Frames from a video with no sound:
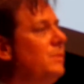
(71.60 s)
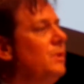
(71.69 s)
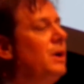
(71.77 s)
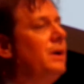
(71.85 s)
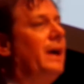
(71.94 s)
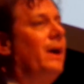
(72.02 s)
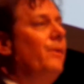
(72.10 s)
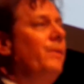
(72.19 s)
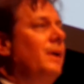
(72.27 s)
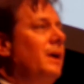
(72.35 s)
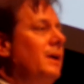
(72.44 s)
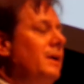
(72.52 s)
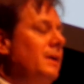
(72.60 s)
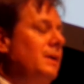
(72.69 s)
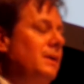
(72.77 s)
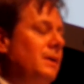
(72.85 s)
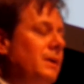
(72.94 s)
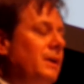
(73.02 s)
look out in the
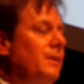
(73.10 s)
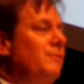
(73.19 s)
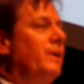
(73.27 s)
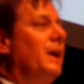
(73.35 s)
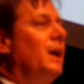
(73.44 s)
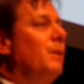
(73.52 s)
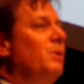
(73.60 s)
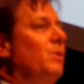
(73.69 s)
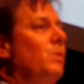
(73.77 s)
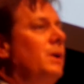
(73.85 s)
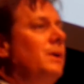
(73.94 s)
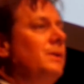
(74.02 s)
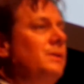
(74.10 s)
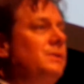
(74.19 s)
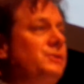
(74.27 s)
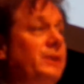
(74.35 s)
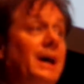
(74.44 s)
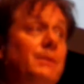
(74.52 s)
environment where
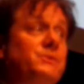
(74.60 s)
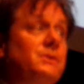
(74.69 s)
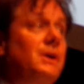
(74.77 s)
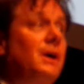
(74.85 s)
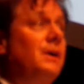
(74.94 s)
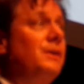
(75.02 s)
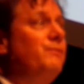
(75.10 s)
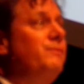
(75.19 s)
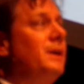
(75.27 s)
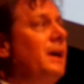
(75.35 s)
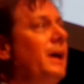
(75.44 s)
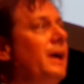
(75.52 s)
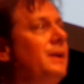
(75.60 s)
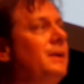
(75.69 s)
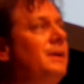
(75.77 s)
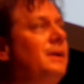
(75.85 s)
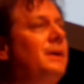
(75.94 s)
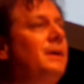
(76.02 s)
jobs are hard to find.